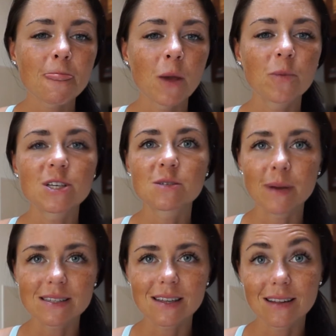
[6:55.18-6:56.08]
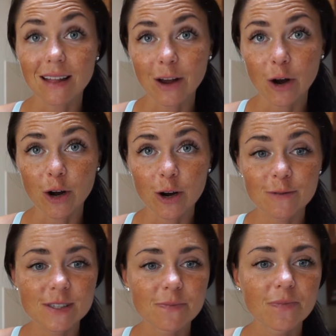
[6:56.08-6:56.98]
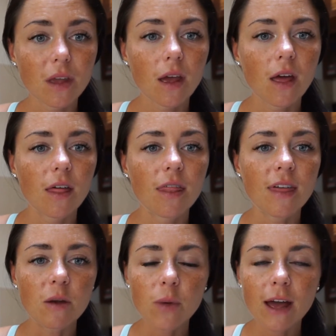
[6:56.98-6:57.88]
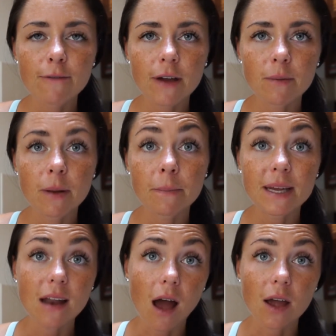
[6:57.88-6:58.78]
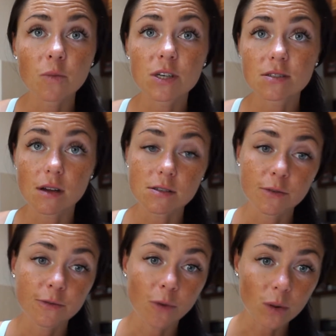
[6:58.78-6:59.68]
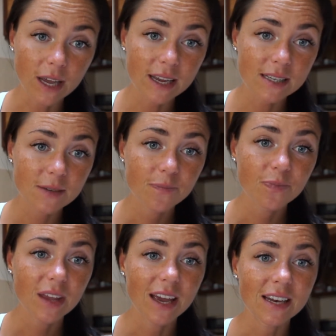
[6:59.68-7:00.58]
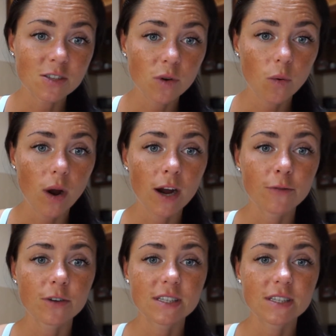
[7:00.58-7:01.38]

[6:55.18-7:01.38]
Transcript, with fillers: which is basically like our nerves. Then we have vitamin B9, which is also folate. It is required for